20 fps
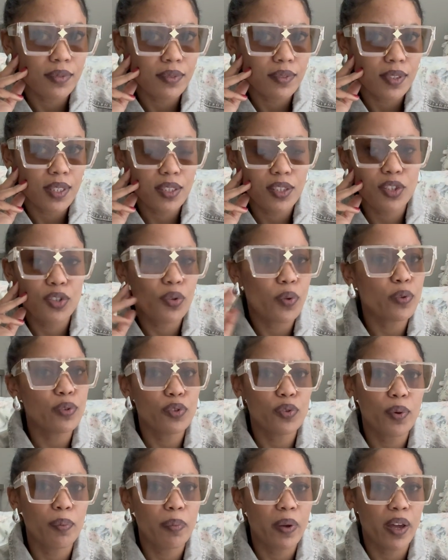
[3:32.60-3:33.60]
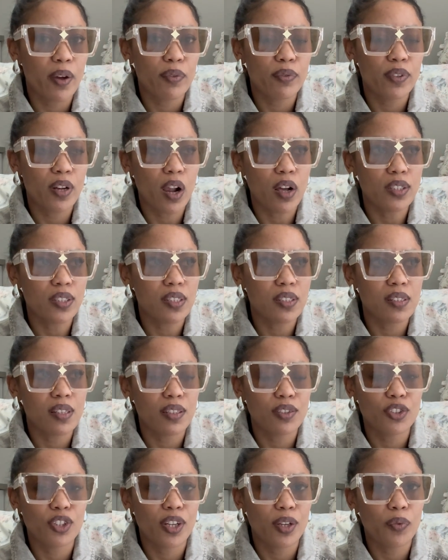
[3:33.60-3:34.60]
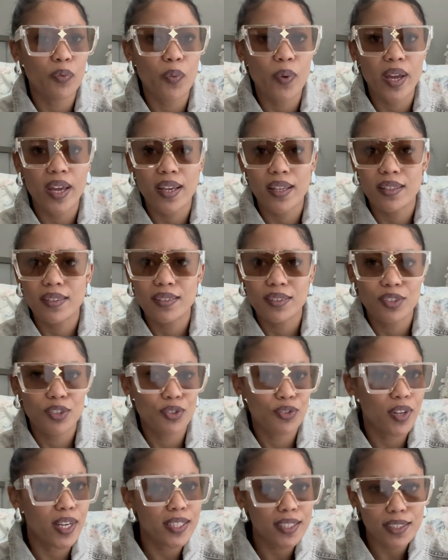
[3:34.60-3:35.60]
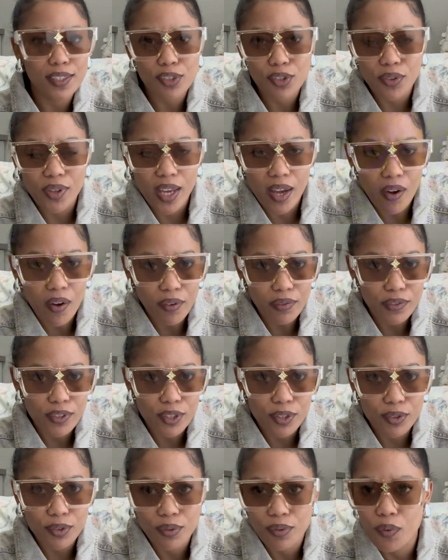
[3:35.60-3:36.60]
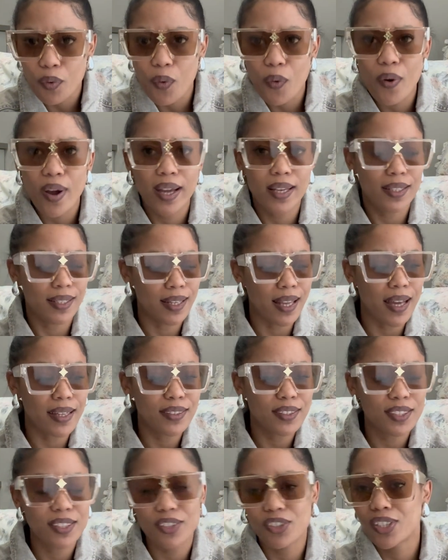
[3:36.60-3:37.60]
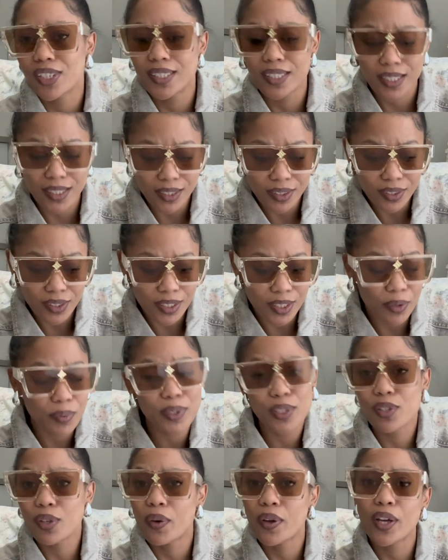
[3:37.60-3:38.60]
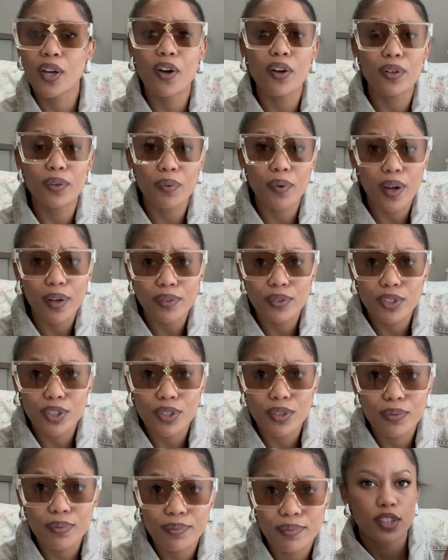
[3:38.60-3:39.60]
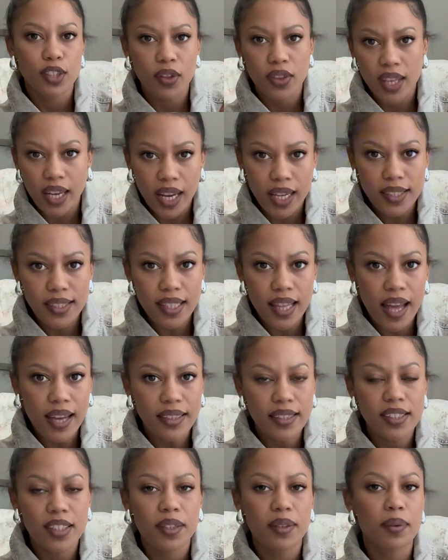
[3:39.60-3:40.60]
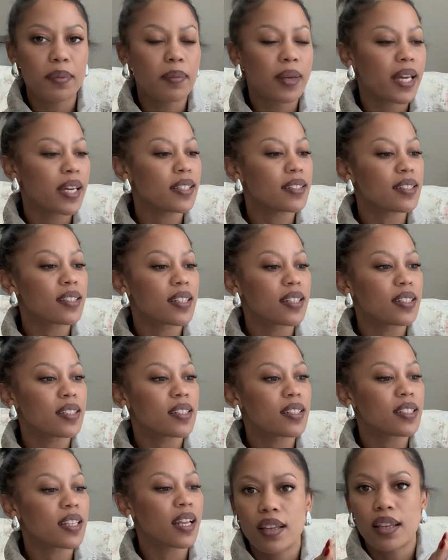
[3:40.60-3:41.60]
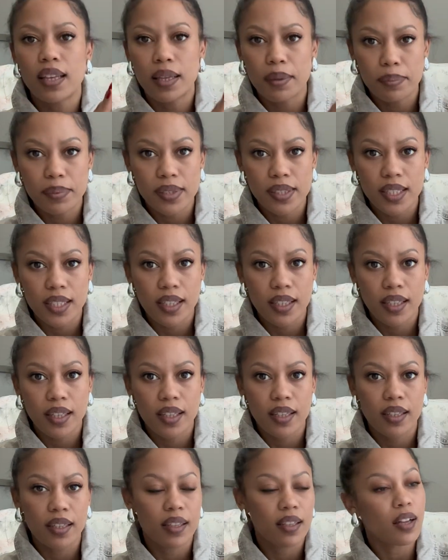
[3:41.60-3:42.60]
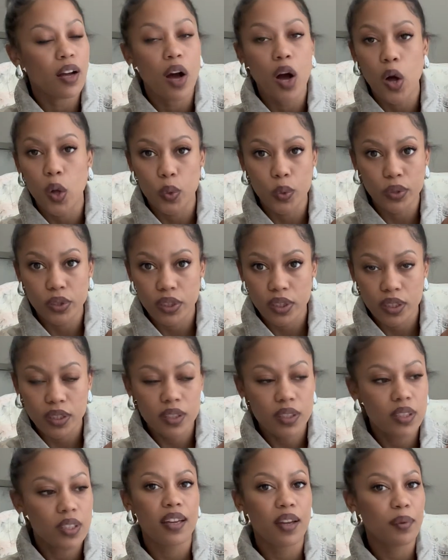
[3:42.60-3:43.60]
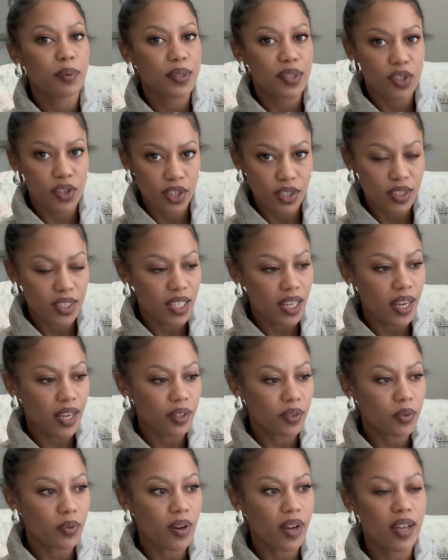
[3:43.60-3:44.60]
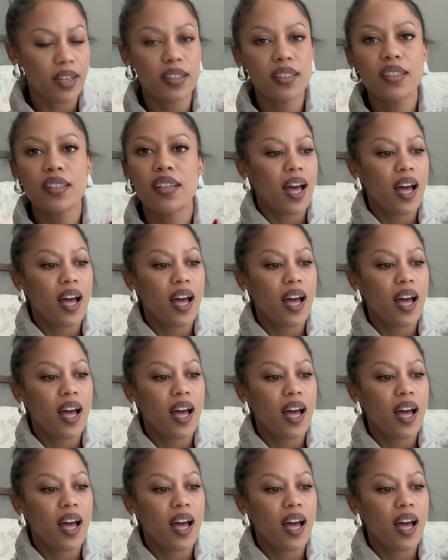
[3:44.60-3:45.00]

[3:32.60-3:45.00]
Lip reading: This is also a pair of glasses that you can wear straight into the afternoon or at night because you can still see what's going on around you. So the next item is this lipstick holder. It was 38 Rand.